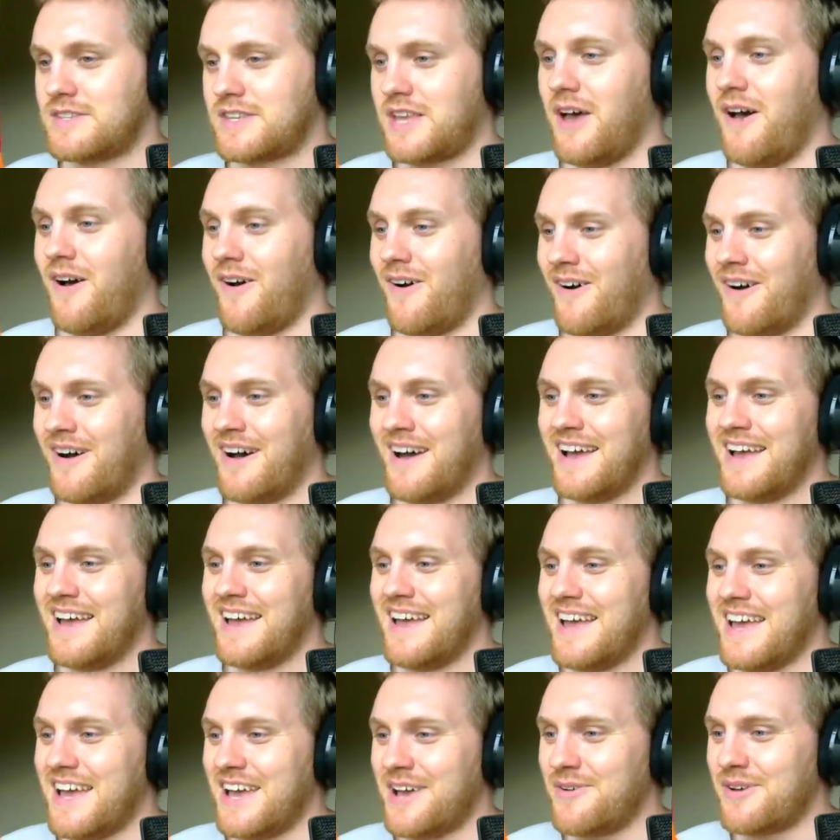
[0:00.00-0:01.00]
So
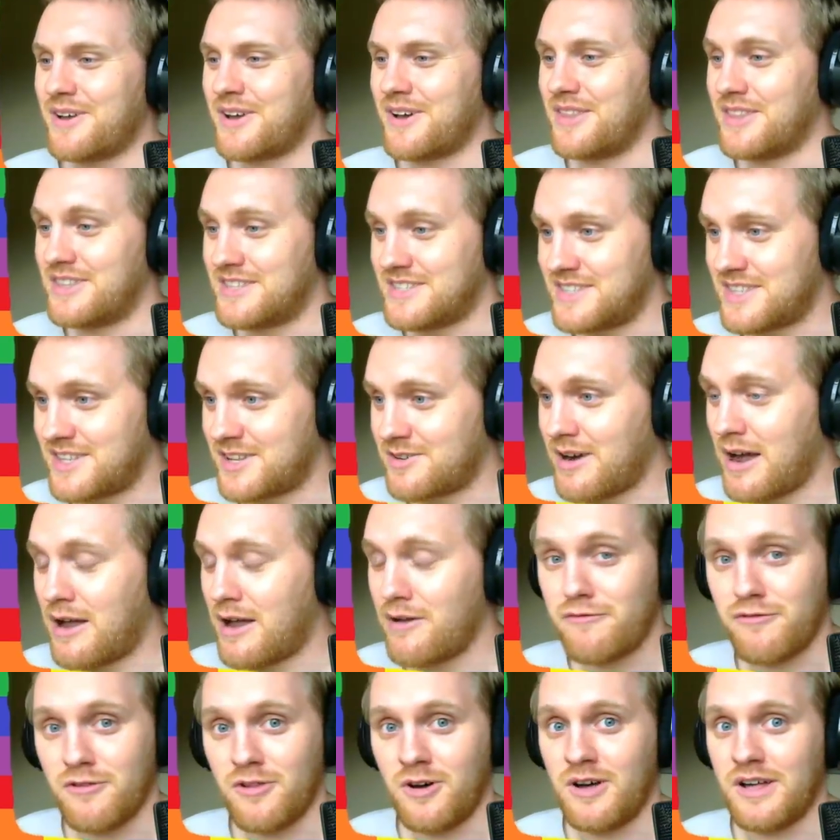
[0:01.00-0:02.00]
here we go. This is the
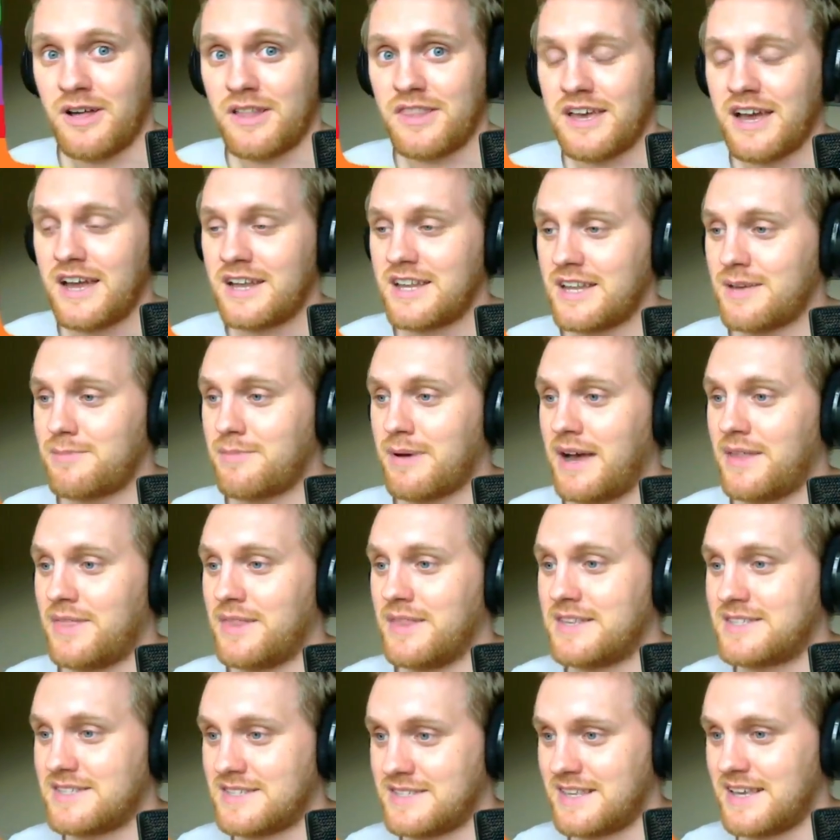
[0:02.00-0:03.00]
ground floor. The idea
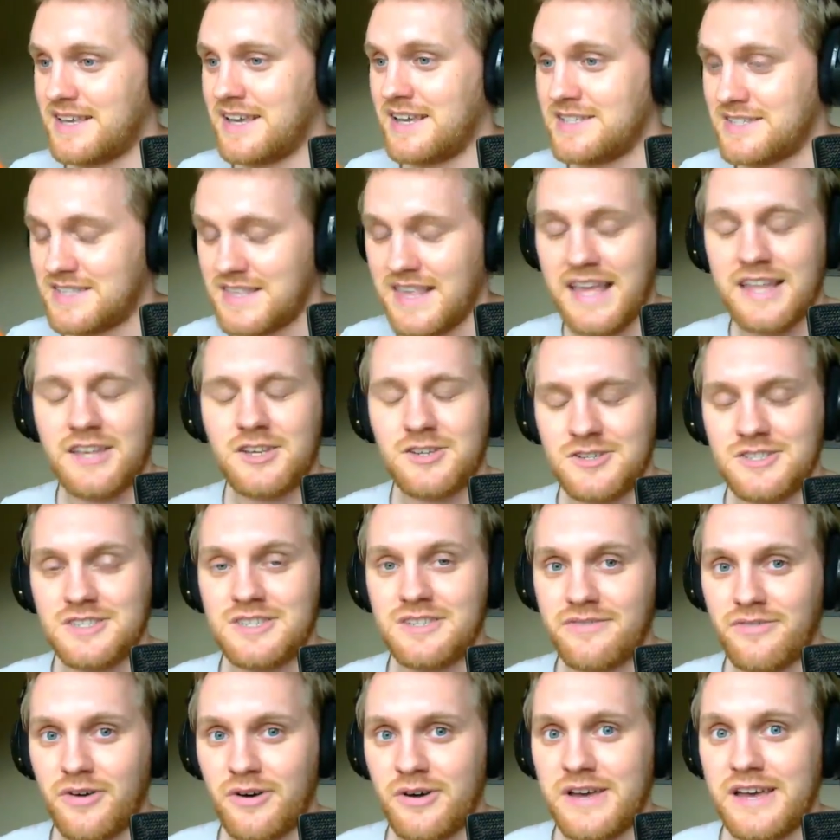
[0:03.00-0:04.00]
behind this is that it's the
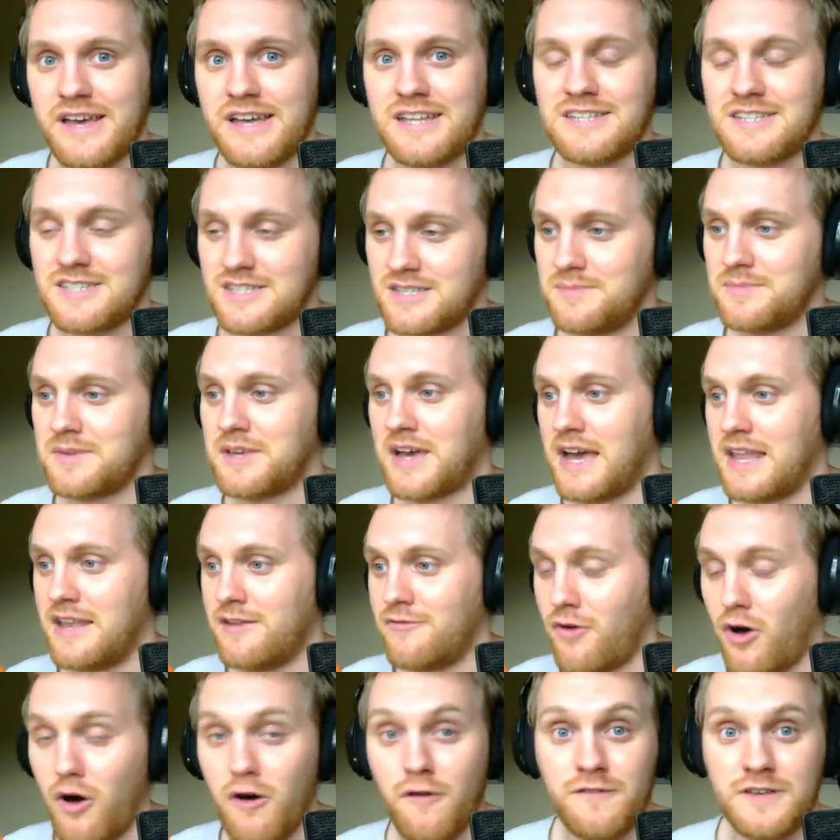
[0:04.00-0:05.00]
entrance foyer to some
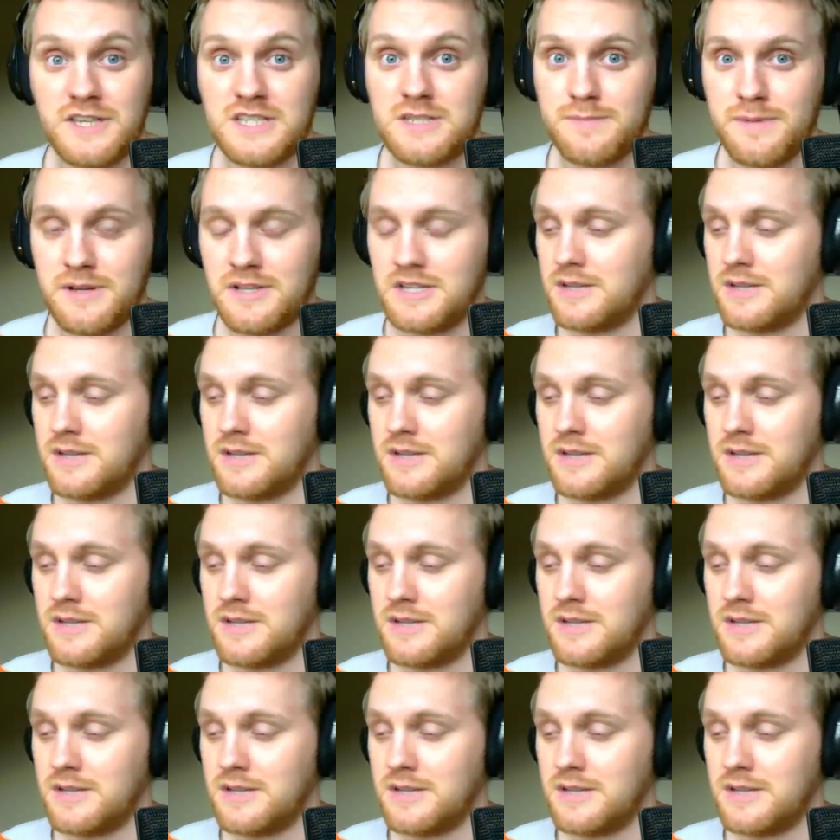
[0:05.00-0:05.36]
kind of office